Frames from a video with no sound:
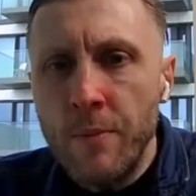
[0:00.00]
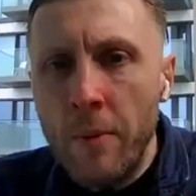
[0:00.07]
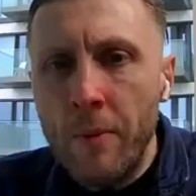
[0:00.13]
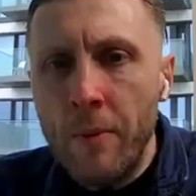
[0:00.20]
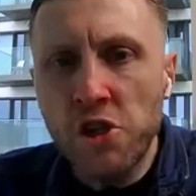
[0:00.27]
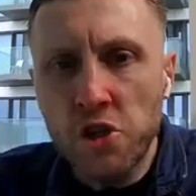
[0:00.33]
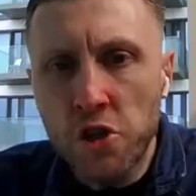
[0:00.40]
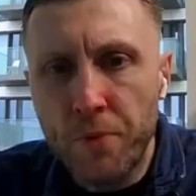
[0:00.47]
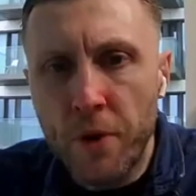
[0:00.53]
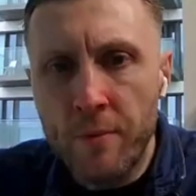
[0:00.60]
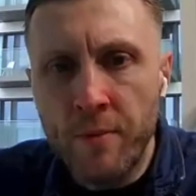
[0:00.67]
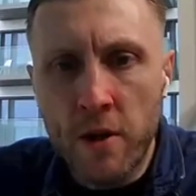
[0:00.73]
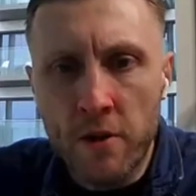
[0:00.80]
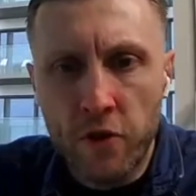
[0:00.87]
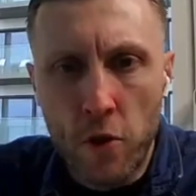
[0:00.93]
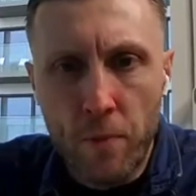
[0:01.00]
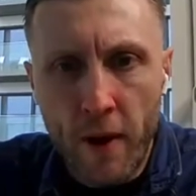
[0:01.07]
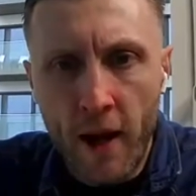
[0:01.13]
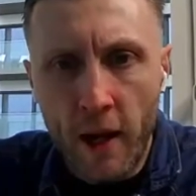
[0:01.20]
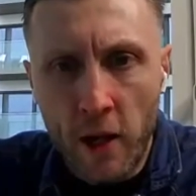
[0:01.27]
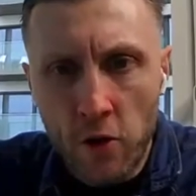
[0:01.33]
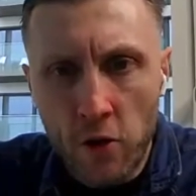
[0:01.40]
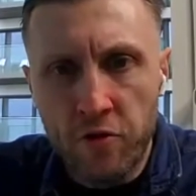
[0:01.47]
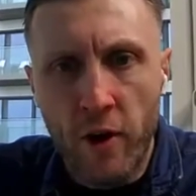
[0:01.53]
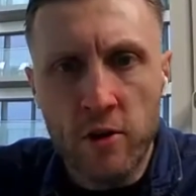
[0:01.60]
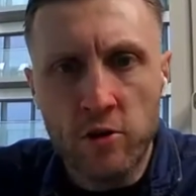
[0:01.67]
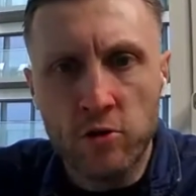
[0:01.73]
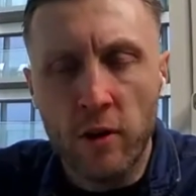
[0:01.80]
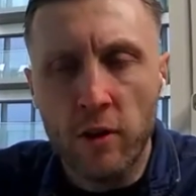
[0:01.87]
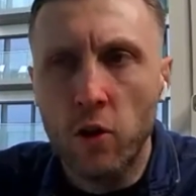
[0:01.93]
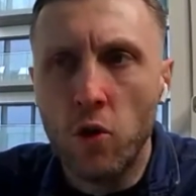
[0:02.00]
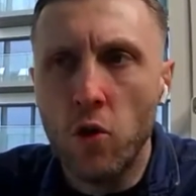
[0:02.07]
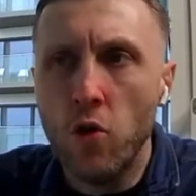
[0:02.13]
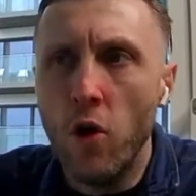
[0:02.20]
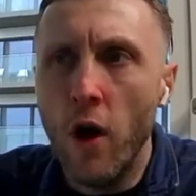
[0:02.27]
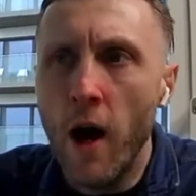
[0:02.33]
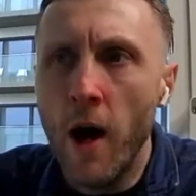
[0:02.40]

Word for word: mentioned the Premier of Quebec, you know, Francois Legault.